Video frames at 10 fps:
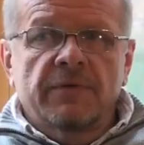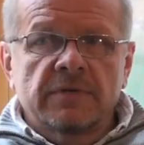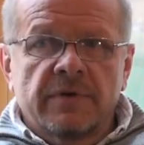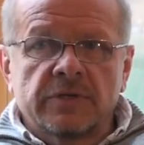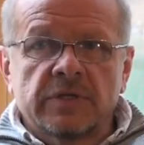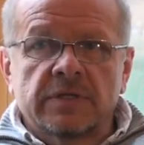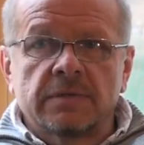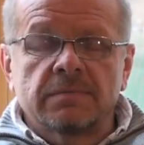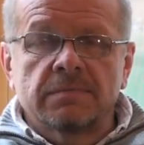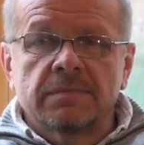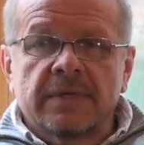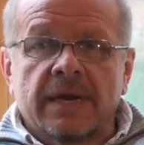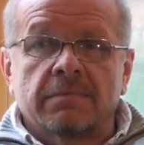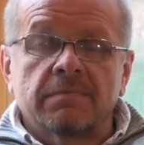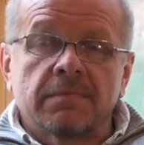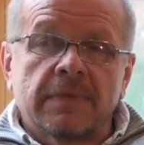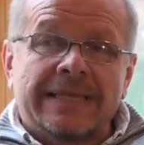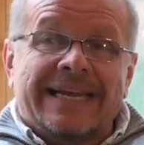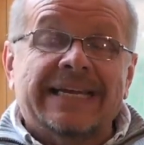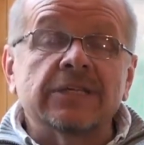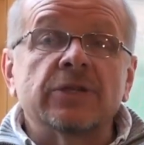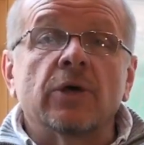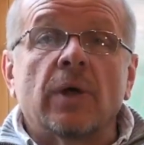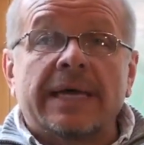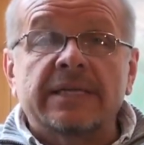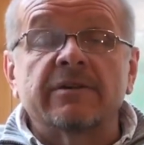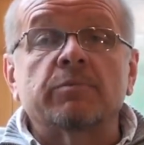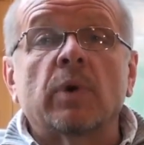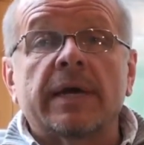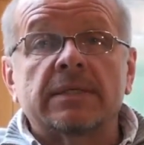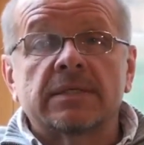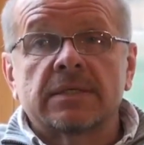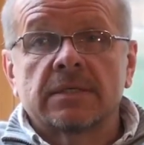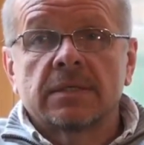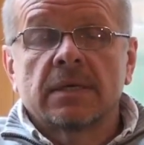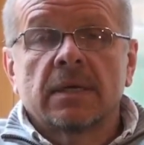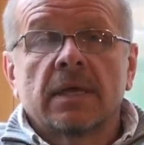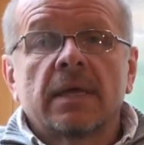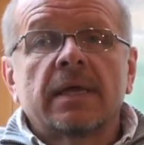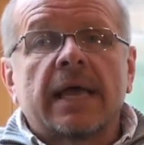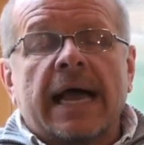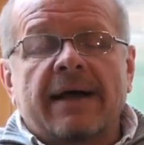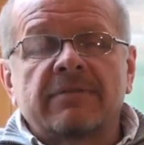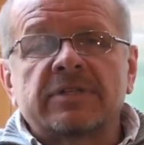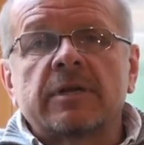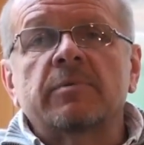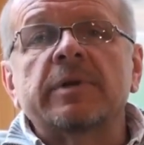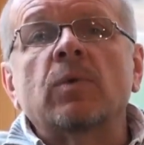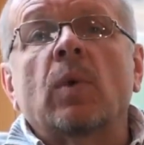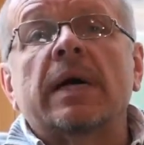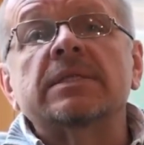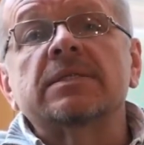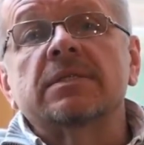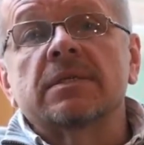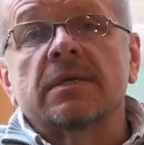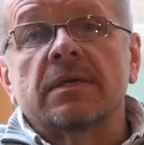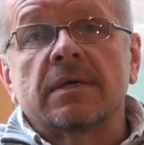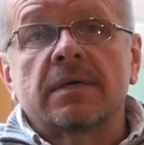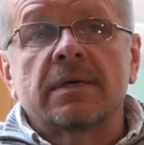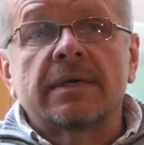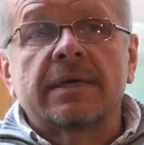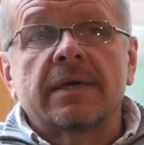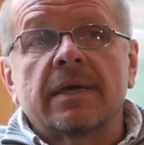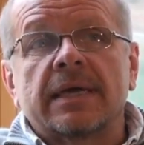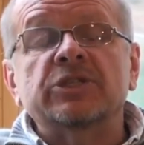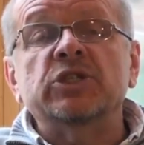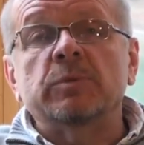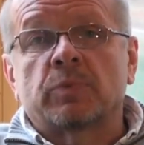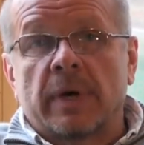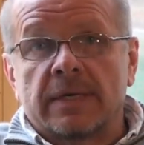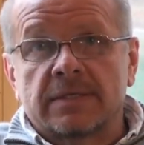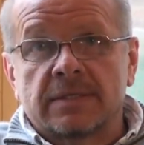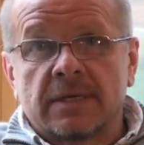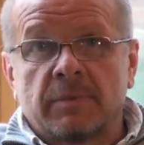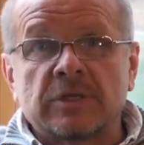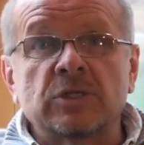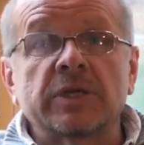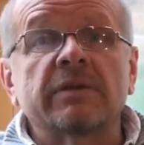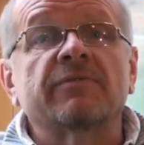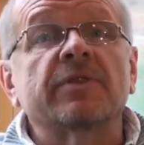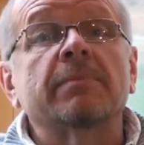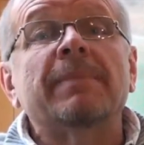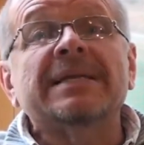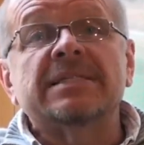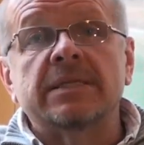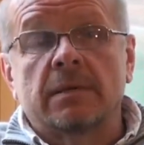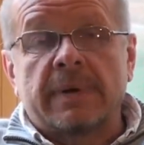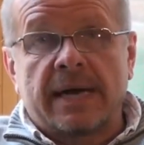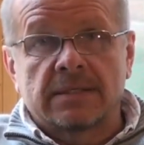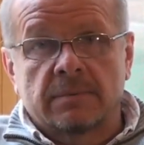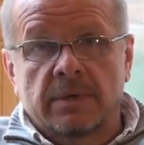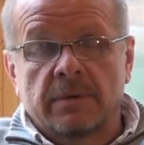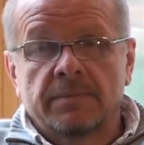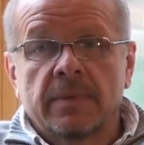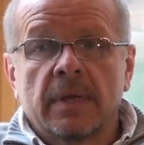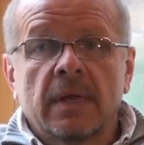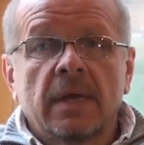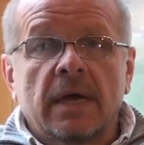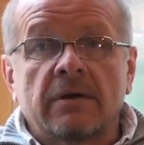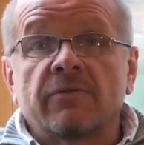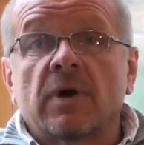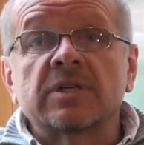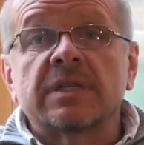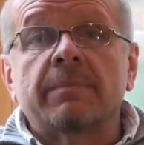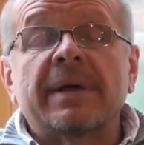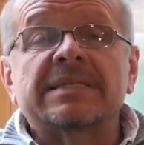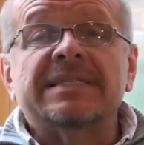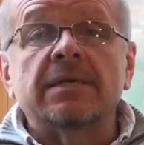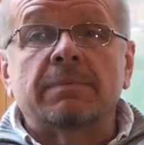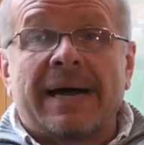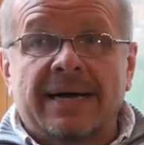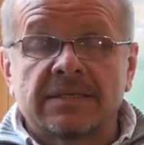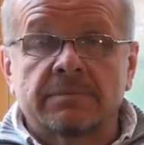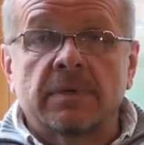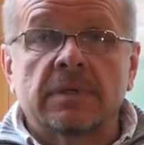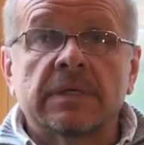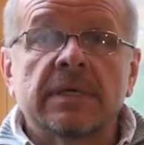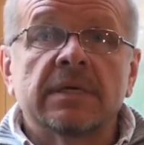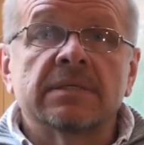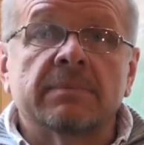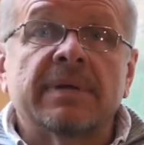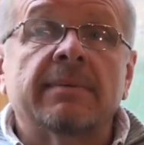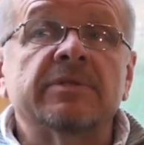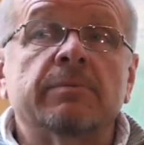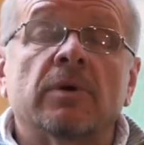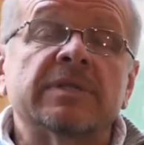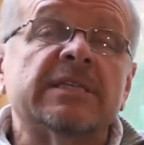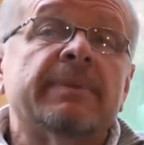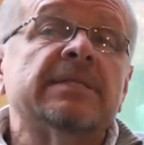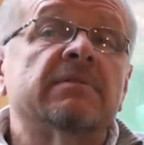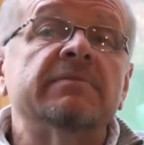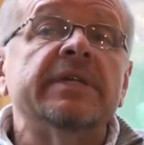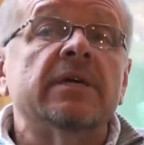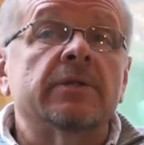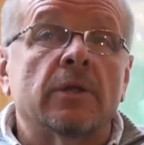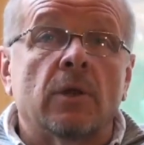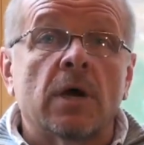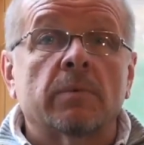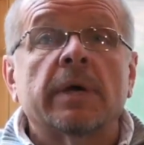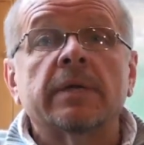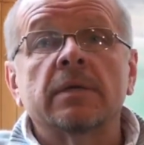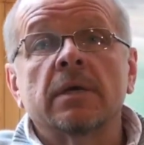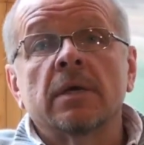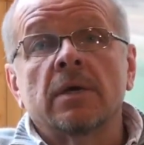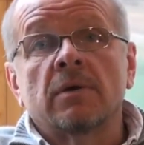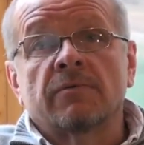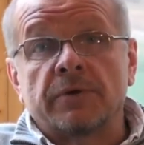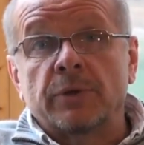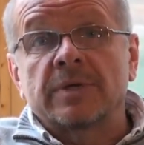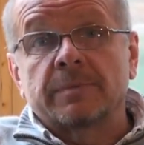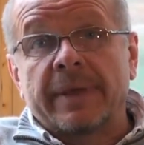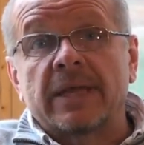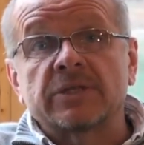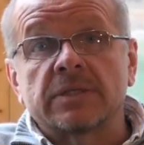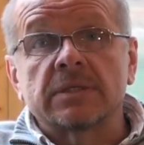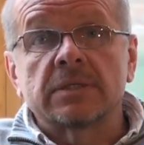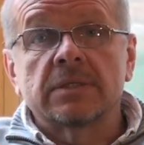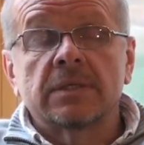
first of all, just to kind of lead into the whole idea of price, obviously everybody wants a cheap price. Everybody's looking for the best deal possible. Unfortunately, the best deal possible sometimes is the most expensive deal in the long run for you as a patient.